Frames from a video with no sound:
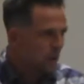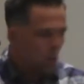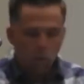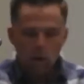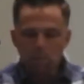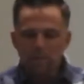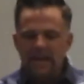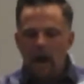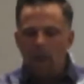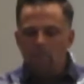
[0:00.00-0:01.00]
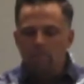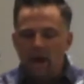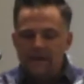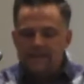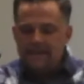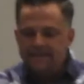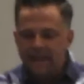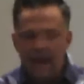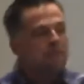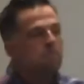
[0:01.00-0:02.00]
will be abundant
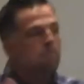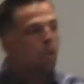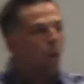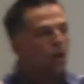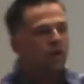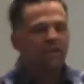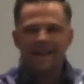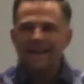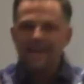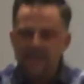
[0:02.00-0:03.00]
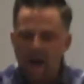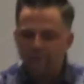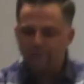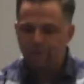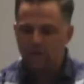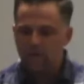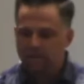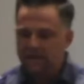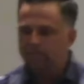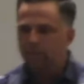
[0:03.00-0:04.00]
and more than enough for the
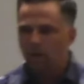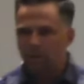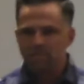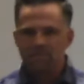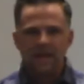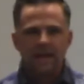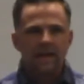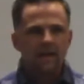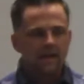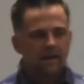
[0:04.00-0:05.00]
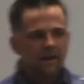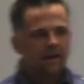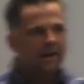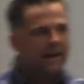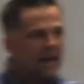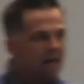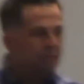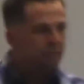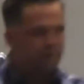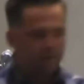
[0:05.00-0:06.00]
people
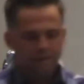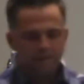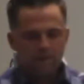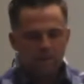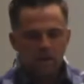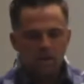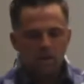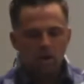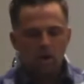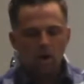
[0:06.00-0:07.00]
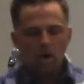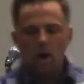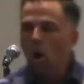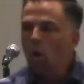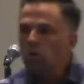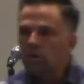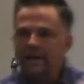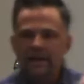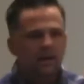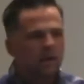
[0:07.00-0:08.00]
if
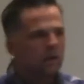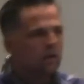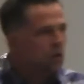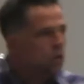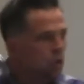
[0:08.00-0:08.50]
only you